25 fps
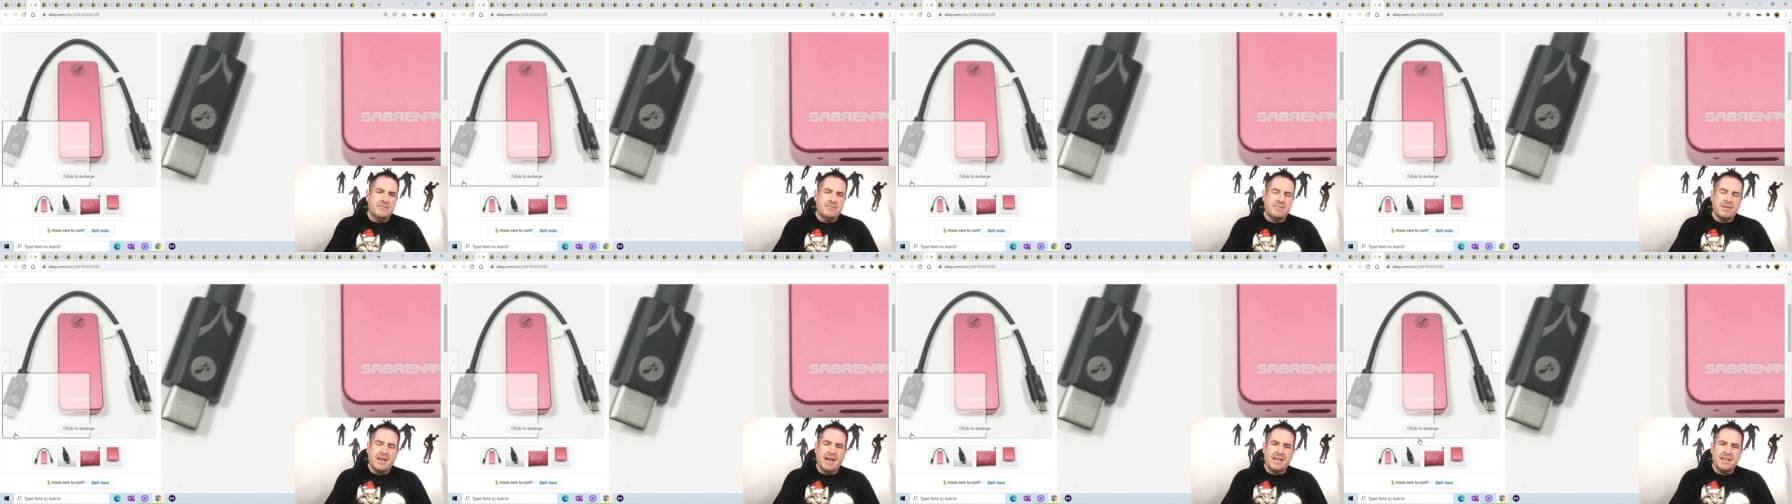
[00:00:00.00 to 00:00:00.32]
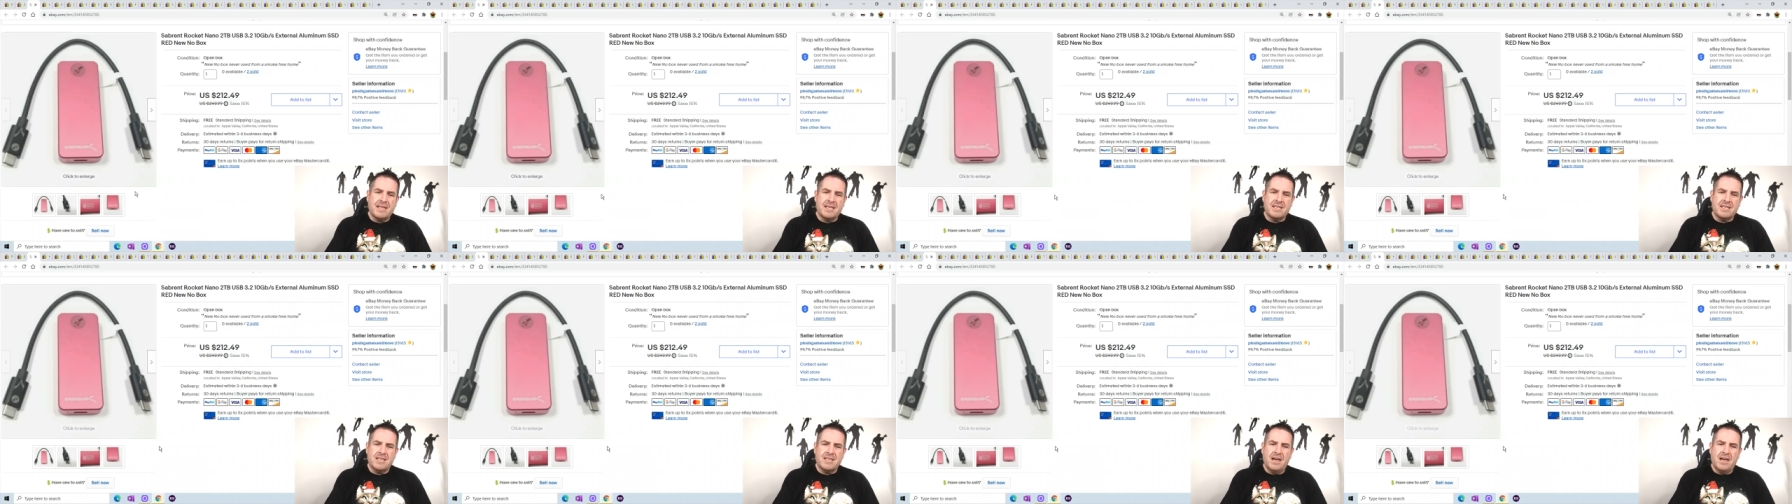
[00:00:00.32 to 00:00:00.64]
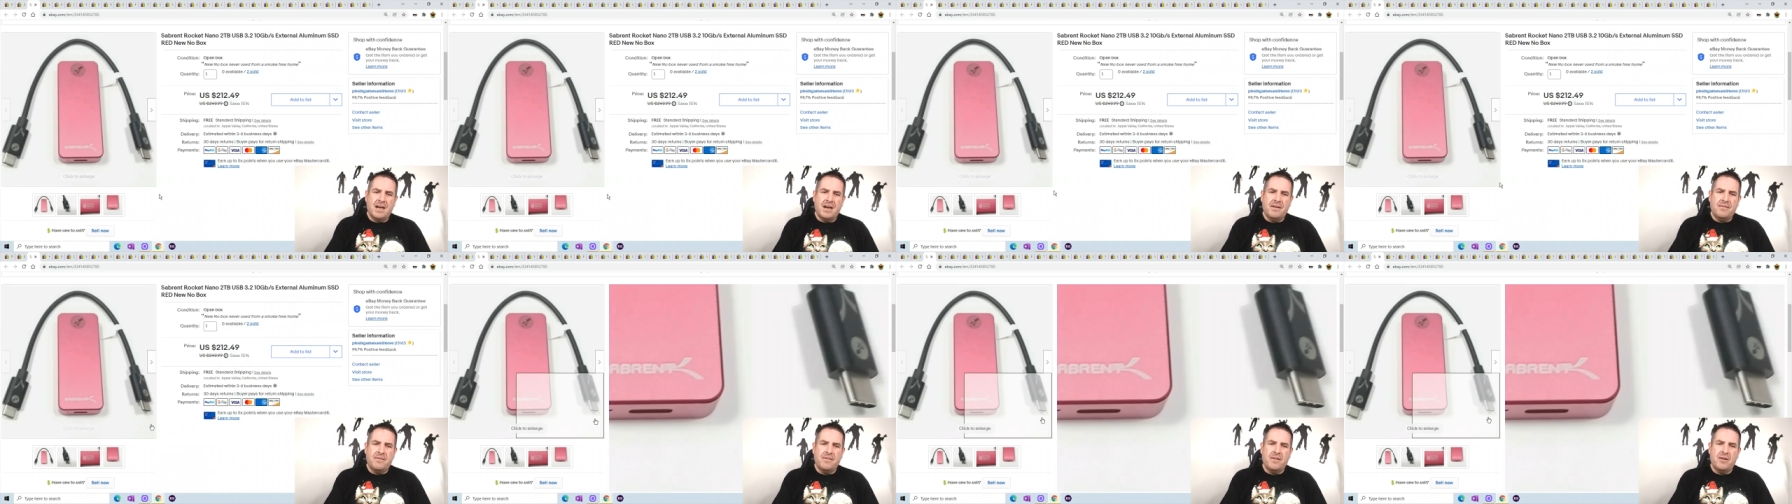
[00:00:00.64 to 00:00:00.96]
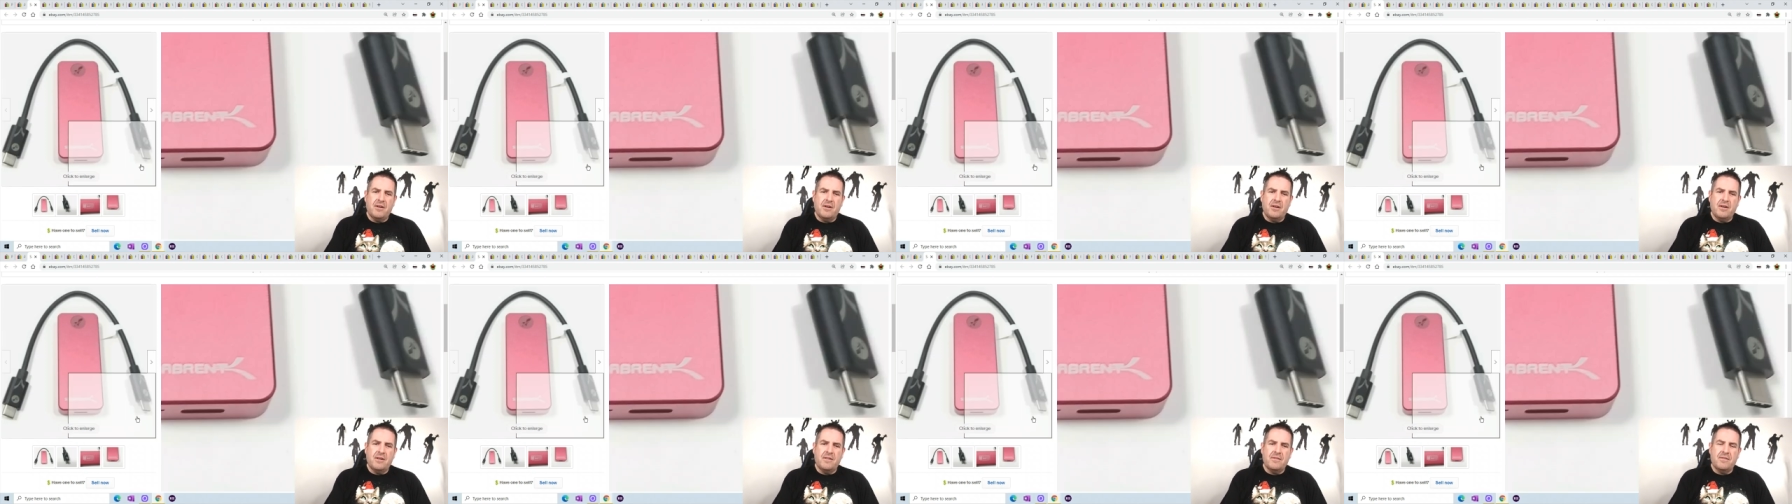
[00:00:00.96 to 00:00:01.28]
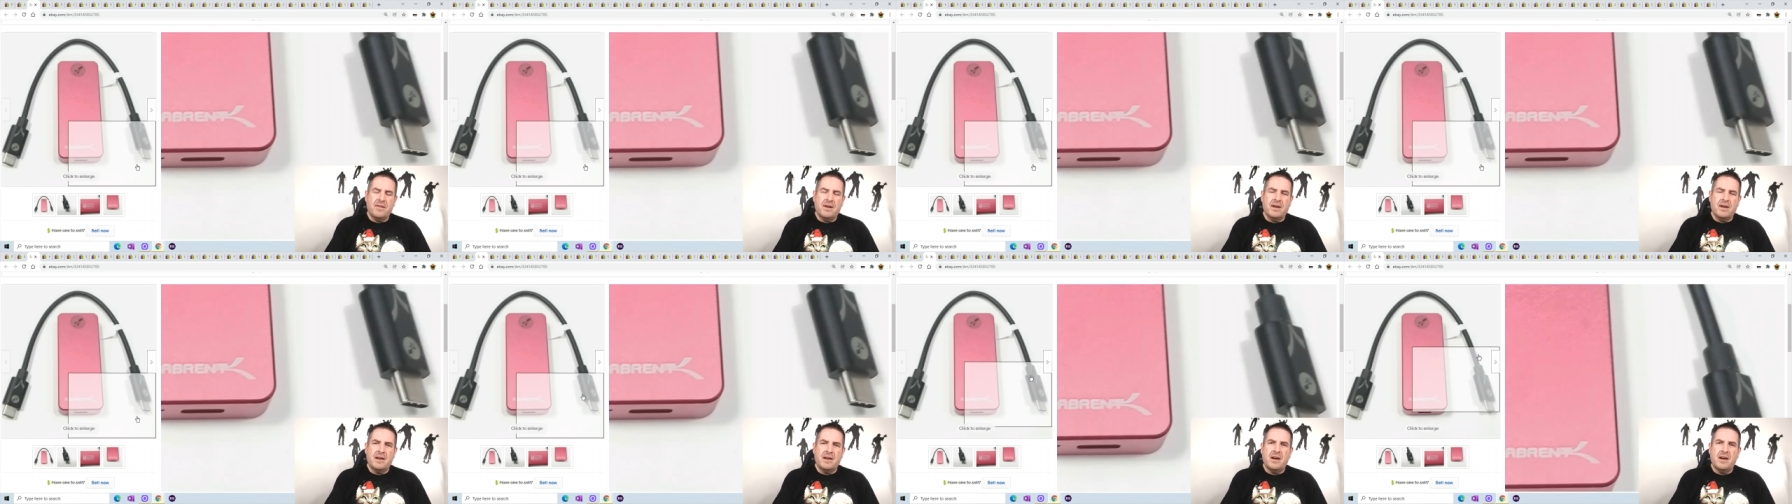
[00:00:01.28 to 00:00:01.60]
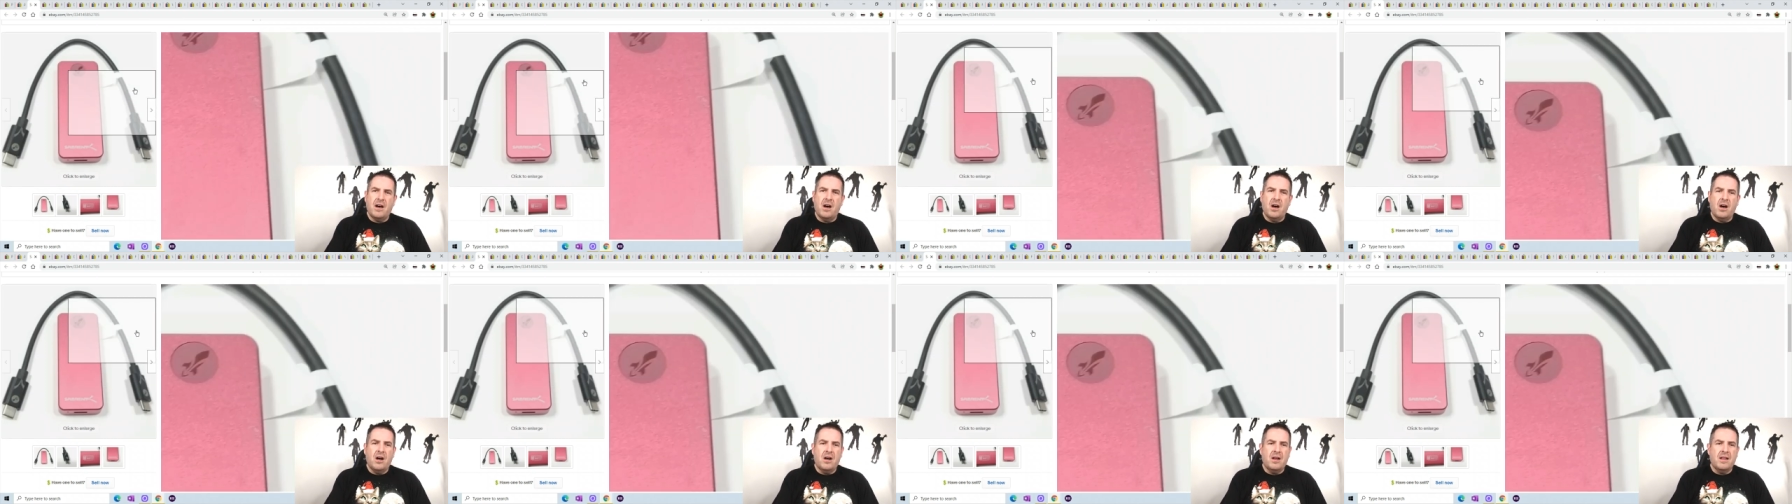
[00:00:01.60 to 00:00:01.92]
Got this off of a
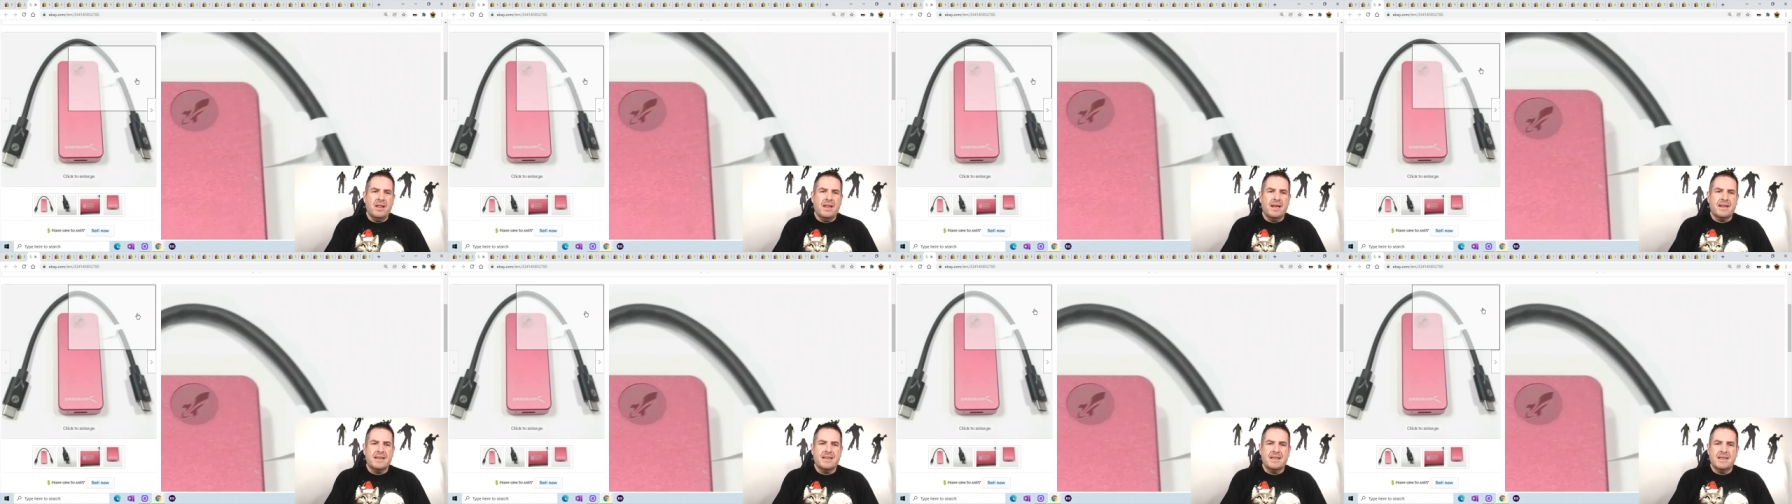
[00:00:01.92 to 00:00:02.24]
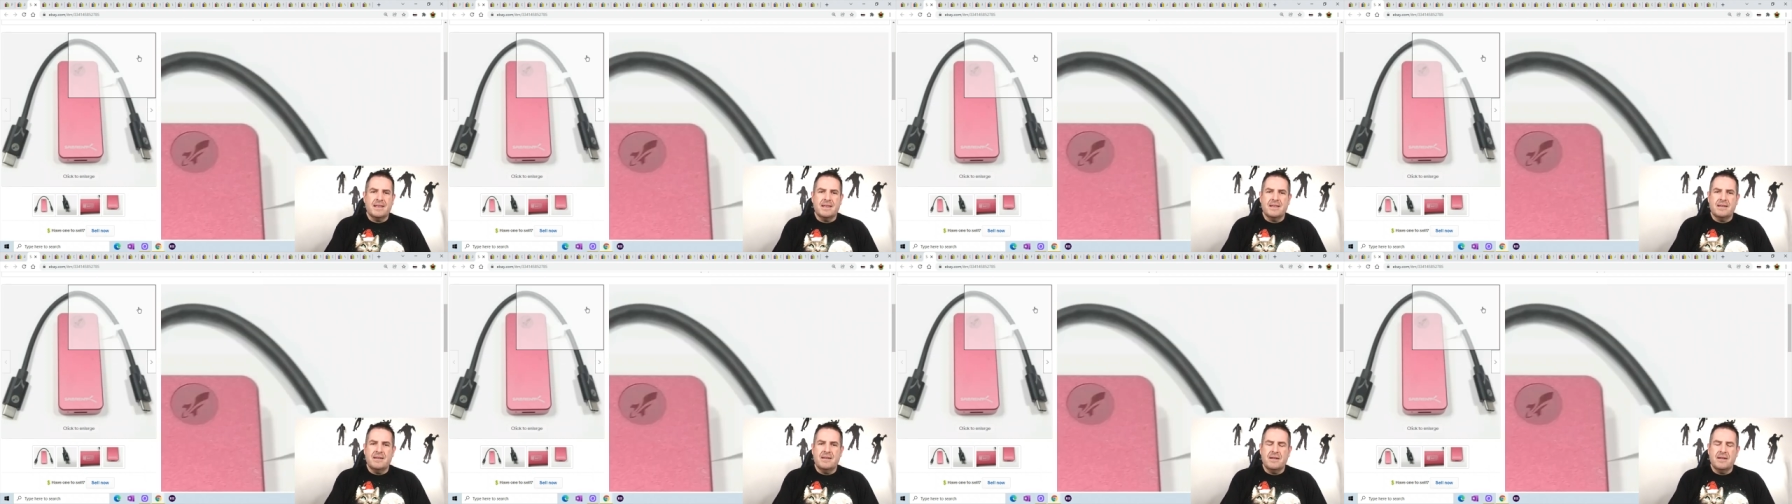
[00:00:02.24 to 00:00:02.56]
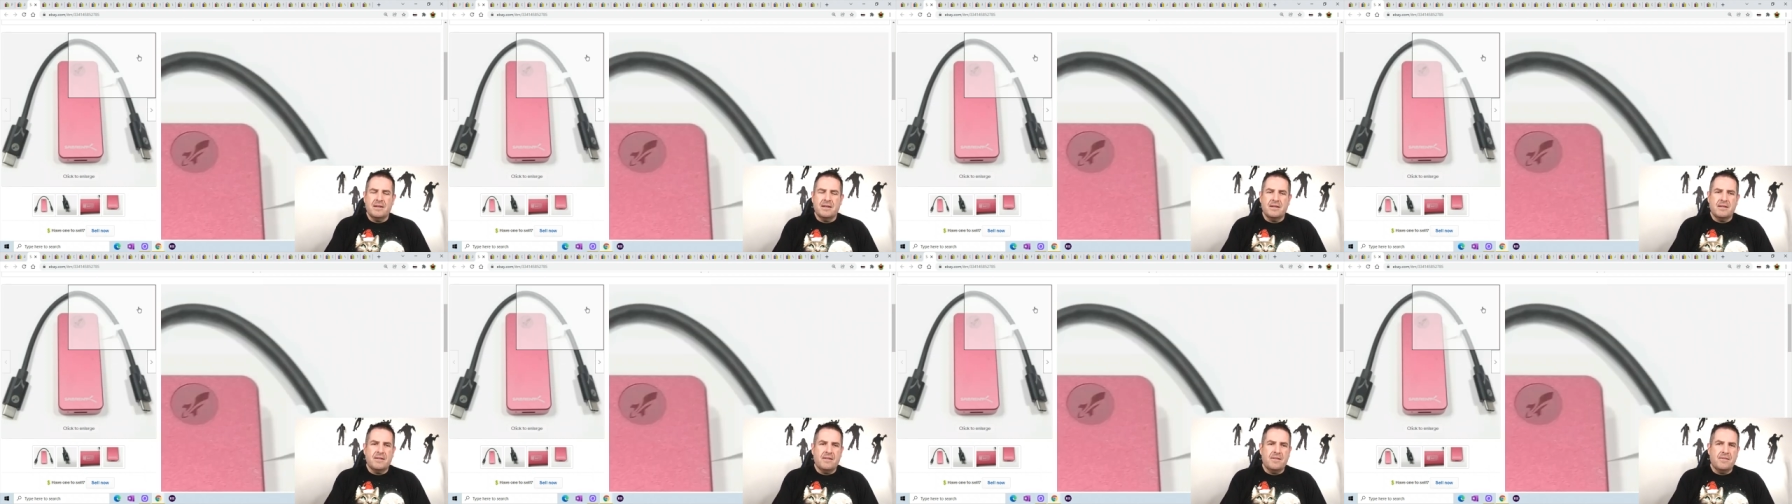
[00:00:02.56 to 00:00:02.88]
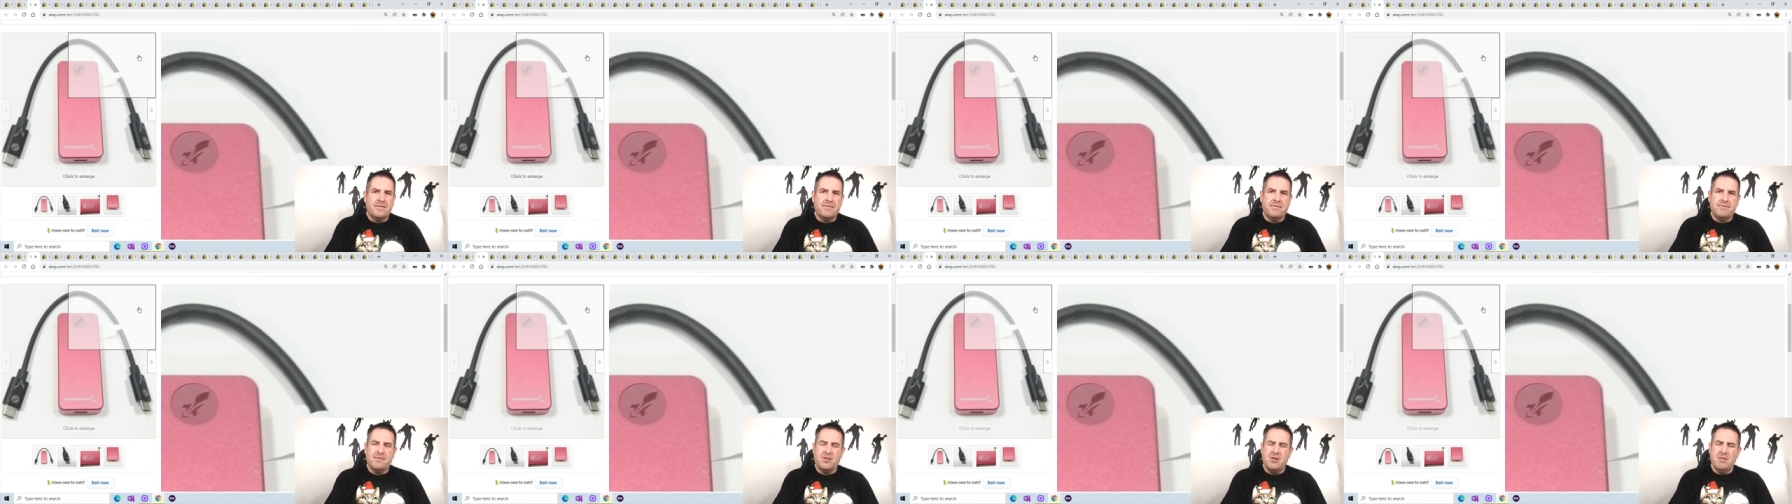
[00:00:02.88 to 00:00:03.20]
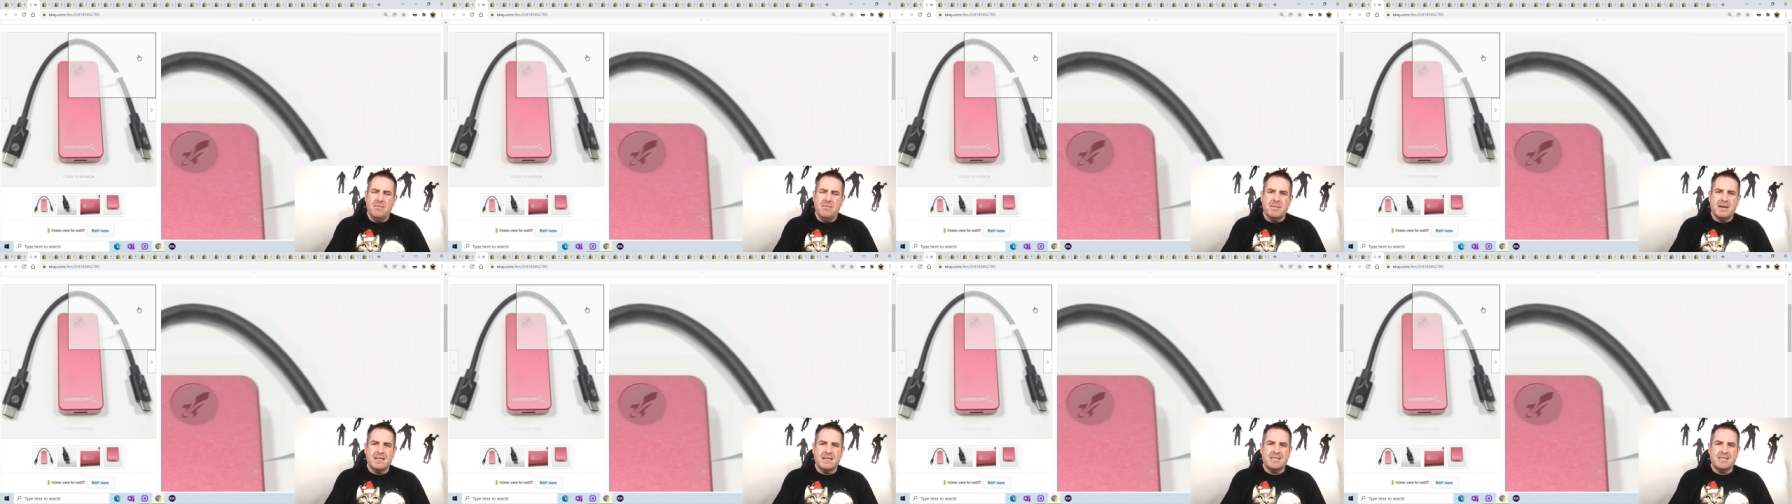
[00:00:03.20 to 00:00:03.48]
haul I did a few months